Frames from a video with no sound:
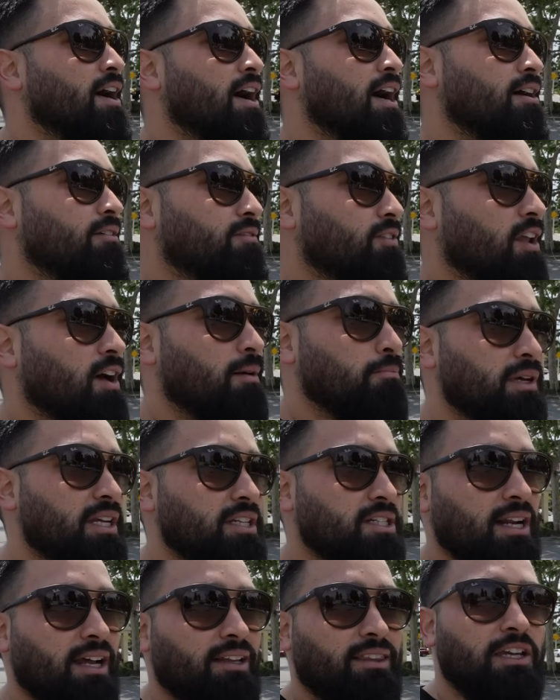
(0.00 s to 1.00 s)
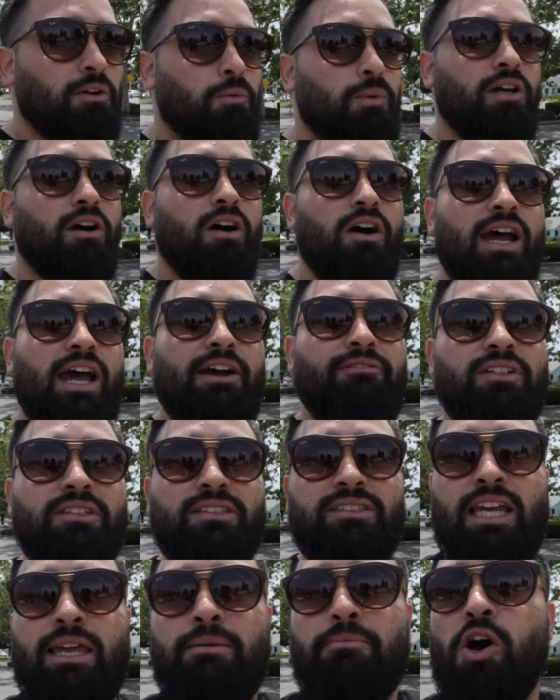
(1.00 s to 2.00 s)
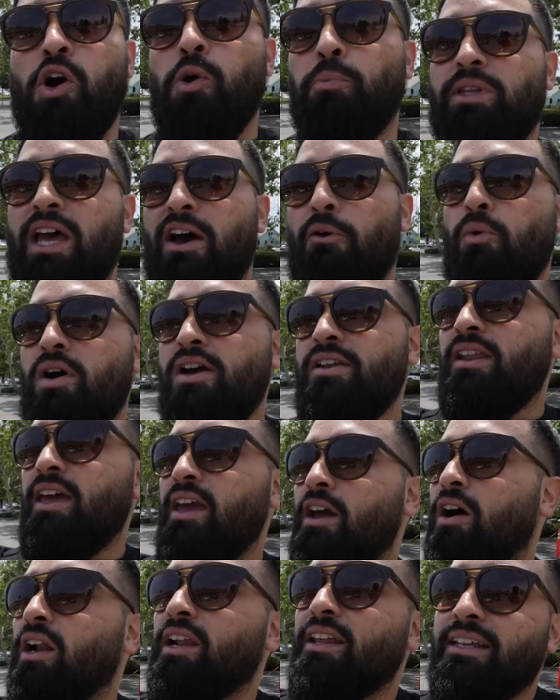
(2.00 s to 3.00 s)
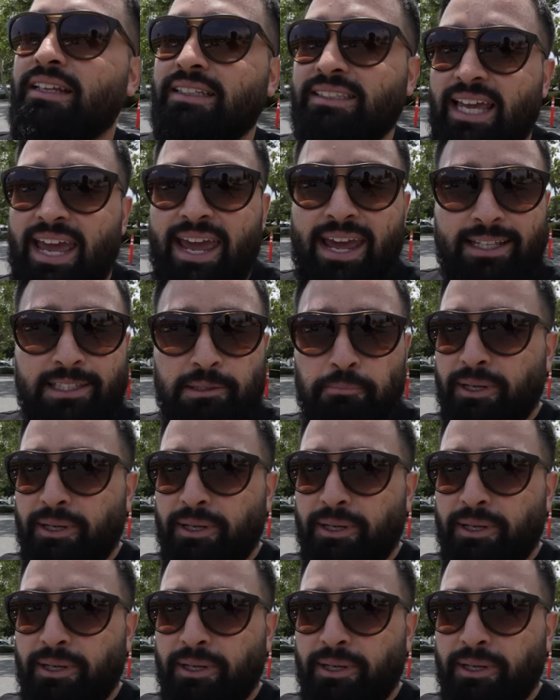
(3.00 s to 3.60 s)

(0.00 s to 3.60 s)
of Long Beach, and I think we all have the same hope that one day all of this ends.